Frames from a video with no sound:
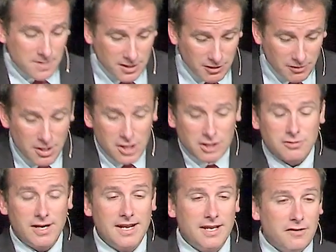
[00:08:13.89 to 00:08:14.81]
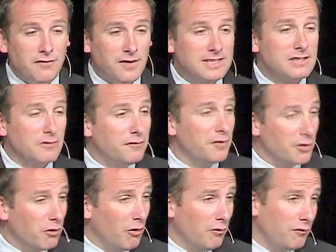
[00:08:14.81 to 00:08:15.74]
you know, create a defensive
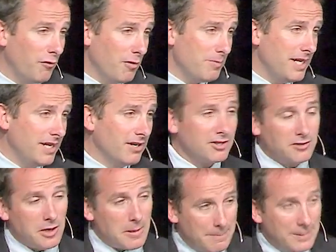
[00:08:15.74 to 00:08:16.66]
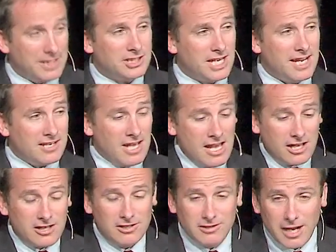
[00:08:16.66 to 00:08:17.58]
foothold for me here, create a
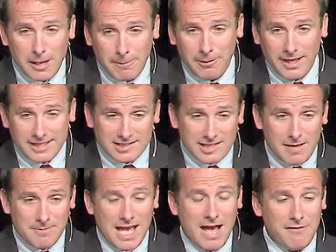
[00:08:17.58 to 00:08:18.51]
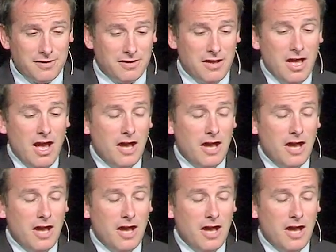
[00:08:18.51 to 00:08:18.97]
beachhead, clear out a place, let me have a,